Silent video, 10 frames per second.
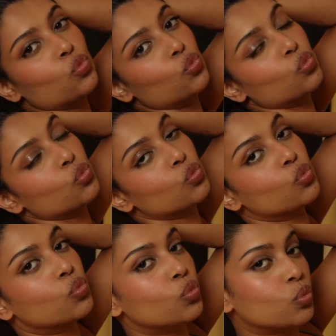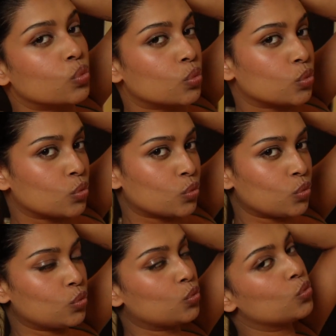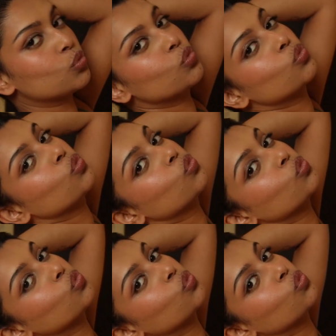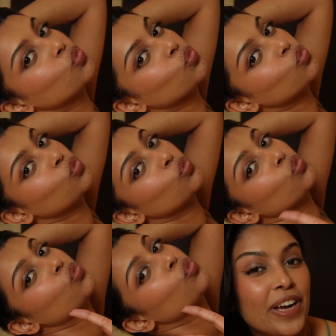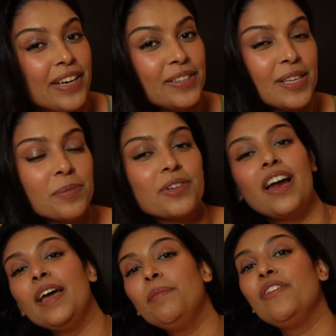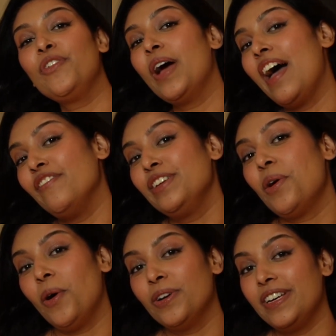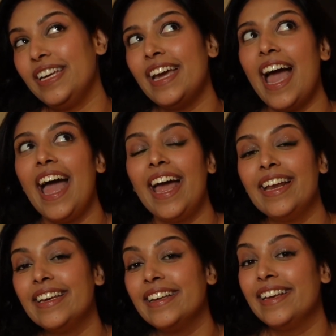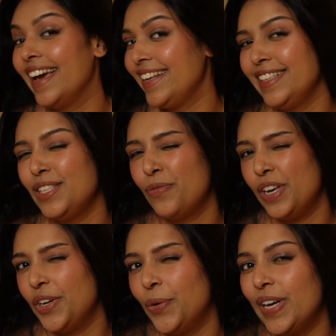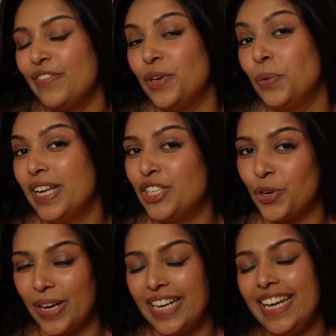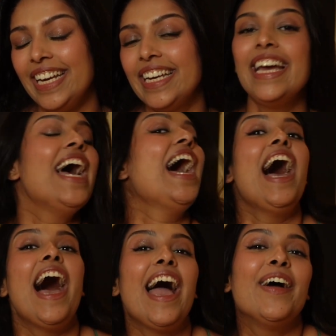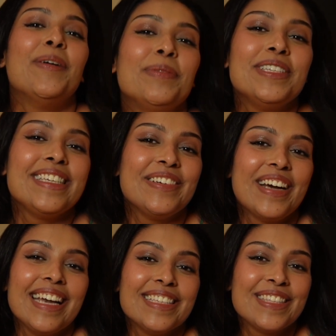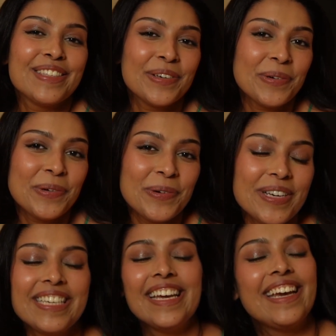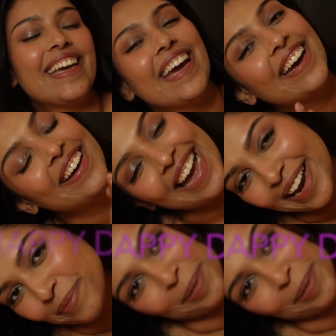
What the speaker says: I hope you enjoyed watching this little get ready with me. Don't forget to subscribe if you haven't already and like this video if you enjoyed it. I hope to see you guys soon. Take care and